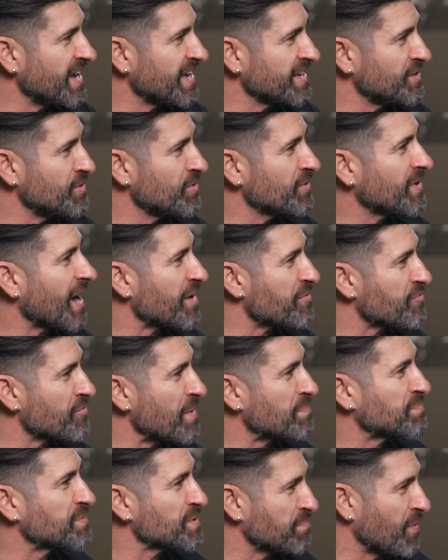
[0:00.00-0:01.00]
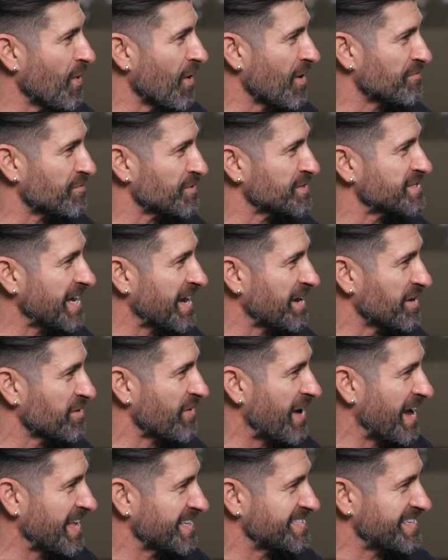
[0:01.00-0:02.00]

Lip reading: You got ripped apart for saying Grand